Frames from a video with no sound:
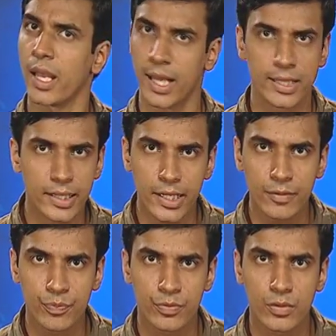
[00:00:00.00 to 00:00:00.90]
and then
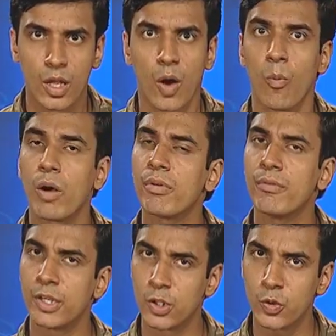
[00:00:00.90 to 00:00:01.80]
what we
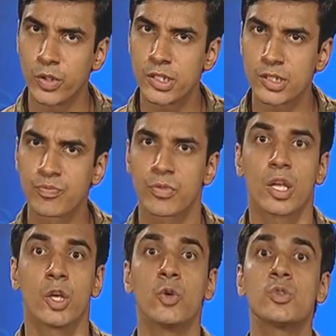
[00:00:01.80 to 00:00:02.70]
will do is,
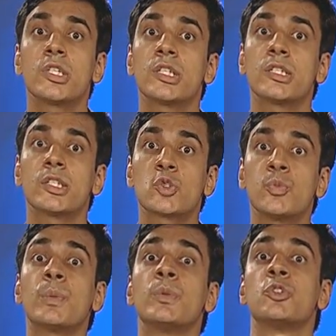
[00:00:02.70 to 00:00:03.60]
using the
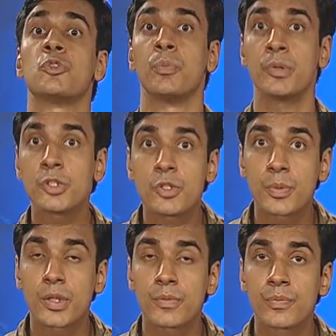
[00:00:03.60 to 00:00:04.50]
superposition
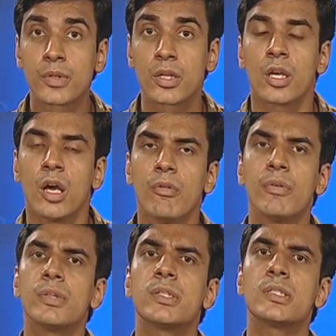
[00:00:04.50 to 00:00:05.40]
principle, we
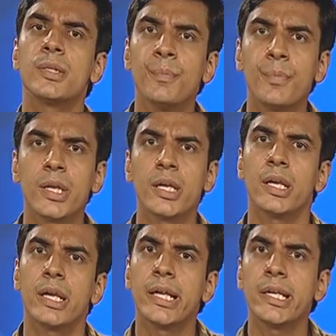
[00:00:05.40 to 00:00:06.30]
will simply
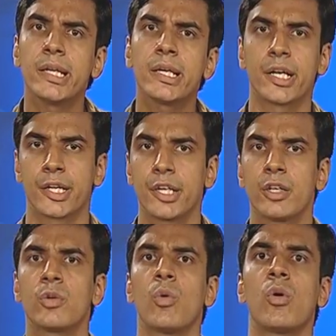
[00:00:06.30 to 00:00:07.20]
integrate
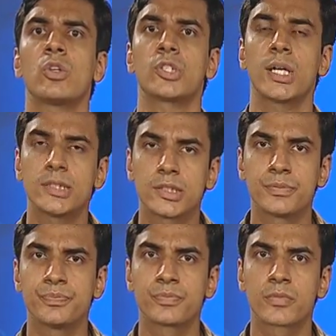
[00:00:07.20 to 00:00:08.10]
it to all charges.
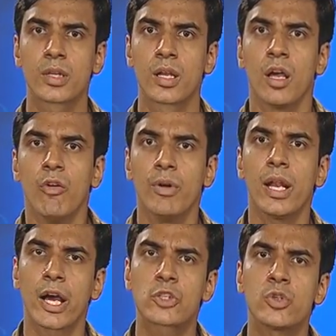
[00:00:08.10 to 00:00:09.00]
Well,
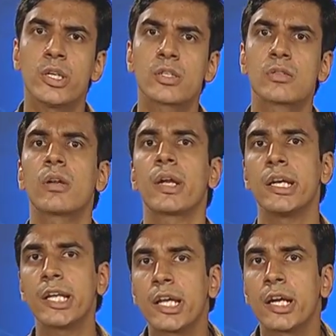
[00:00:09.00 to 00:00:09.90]
actually it is not
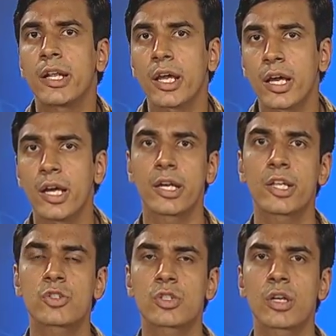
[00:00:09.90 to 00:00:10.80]
integrating, it
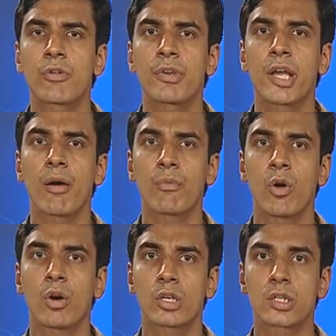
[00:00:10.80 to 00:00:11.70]
is we have
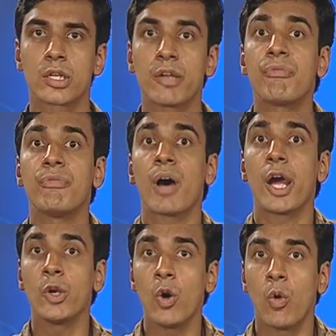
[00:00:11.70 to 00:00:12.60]
got if I
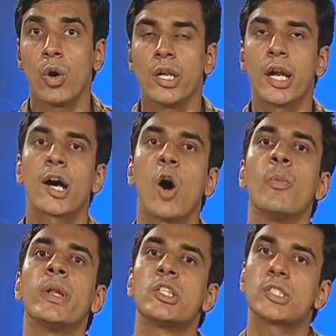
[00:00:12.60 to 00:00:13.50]
know that how
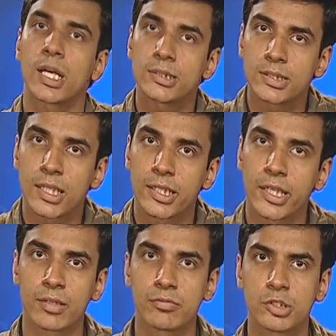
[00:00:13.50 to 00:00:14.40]
many charges are
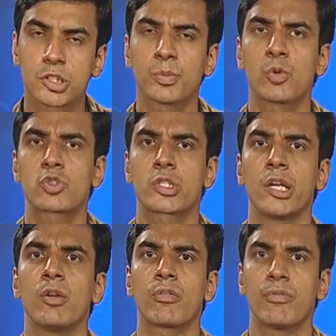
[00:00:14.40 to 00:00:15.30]
there, so suppose
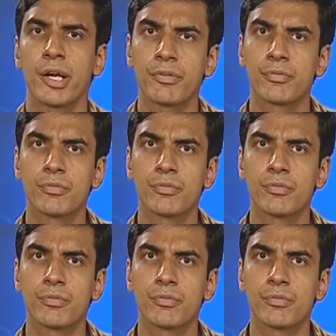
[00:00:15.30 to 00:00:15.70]
10 or 5,